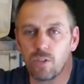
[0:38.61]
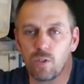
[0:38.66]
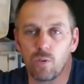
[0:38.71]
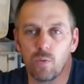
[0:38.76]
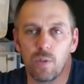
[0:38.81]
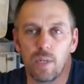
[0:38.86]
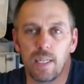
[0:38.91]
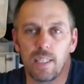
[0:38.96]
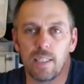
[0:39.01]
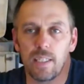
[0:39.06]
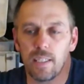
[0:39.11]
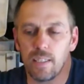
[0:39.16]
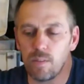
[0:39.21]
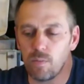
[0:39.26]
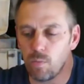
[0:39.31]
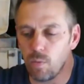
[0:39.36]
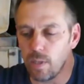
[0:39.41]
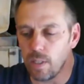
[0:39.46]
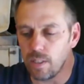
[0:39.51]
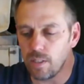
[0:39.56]
So what I did
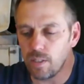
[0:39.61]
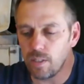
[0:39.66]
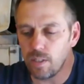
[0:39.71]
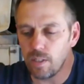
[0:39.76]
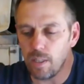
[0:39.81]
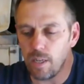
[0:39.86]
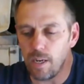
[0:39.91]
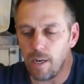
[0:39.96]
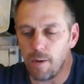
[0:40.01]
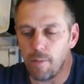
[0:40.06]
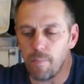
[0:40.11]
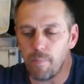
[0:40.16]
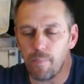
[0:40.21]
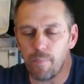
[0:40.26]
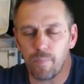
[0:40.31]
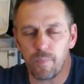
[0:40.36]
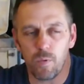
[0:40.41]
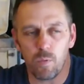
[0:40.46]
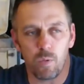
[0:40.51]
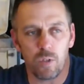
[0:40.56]
was
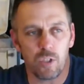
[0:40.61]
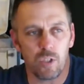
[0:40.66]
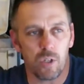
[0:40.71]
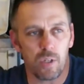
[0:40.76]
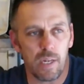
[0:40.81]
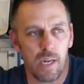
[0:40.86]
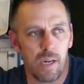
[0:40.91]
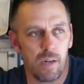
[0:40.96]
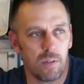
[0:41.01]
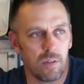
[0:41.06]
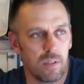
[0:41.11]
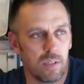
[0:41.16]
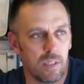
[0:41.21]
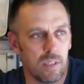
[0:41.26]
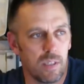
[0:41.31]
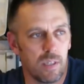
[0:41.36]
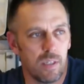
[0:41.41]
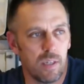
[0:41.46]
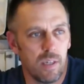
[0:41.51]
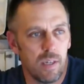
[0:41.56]
we took out
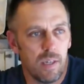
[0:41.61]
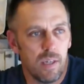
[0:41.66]
the